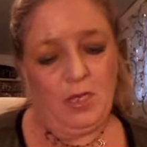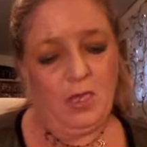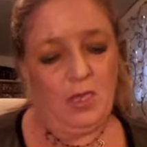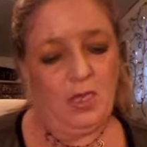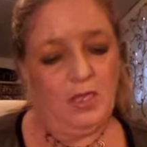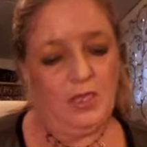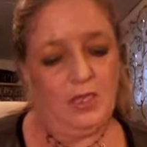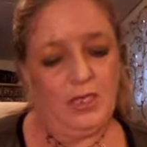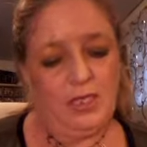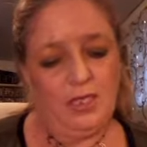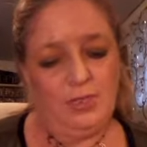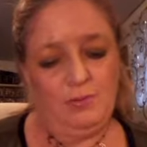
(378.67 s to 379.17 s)

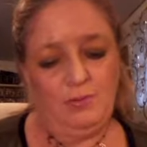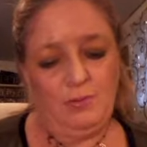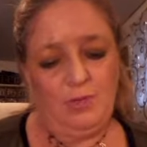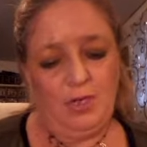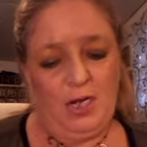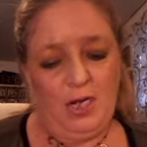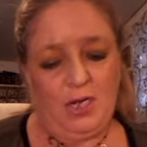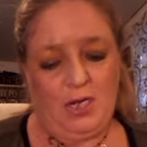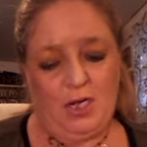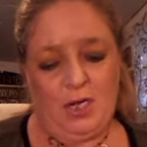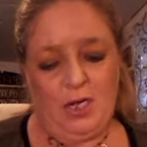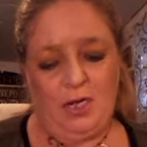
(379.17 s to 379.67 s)
And this
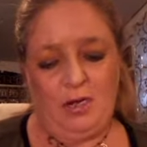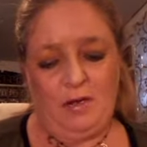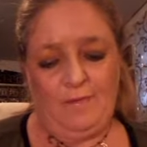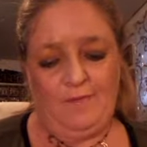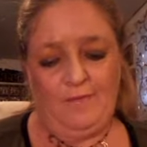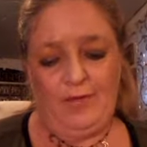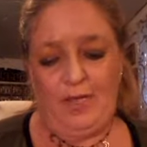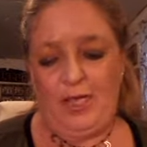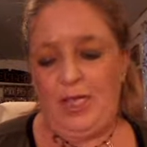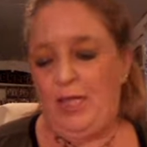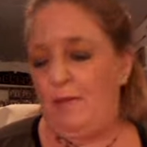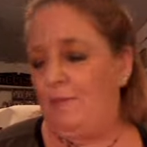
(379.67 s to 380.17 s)
one I got
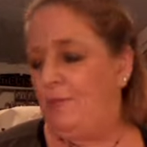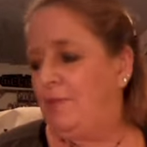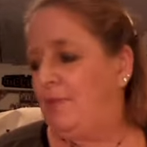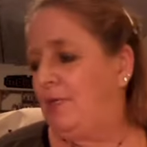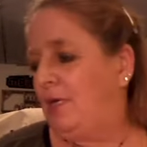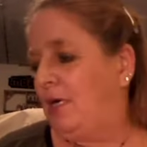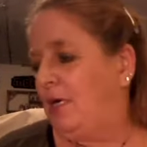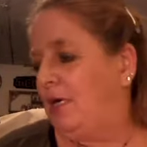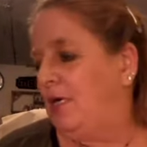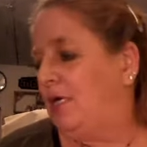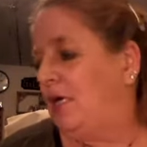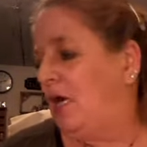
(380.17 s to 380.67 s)
off of
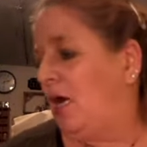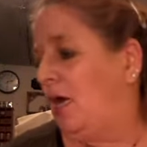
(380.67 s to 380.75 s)
Amazon.